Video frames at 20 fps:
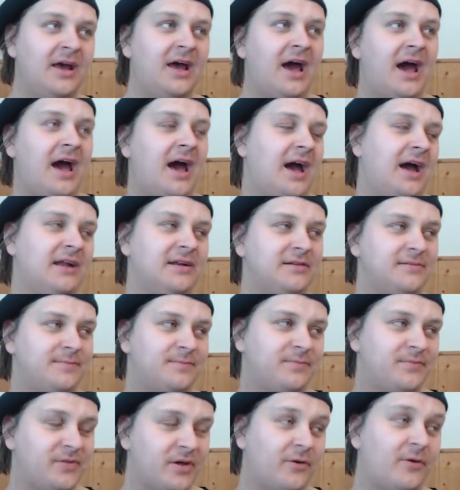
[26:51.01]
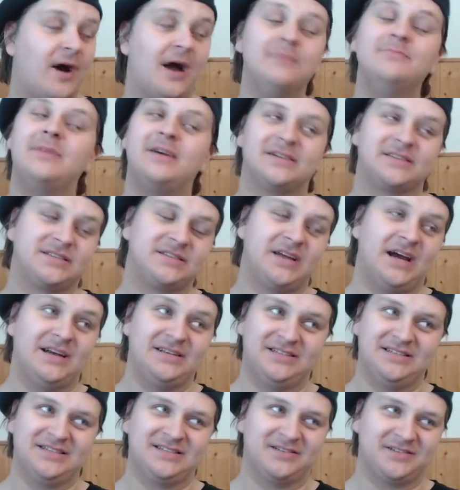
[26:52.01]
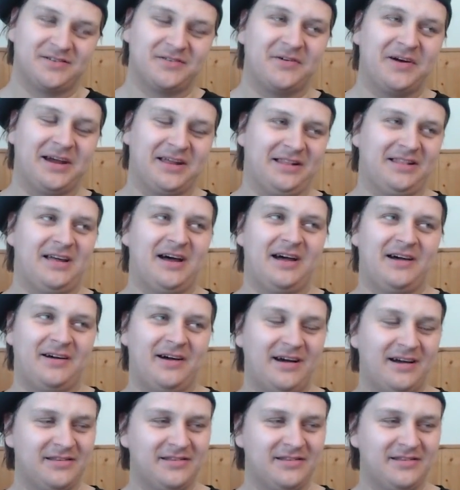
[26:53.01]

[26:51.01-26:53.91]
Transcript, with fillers: and though I must say I did quite I,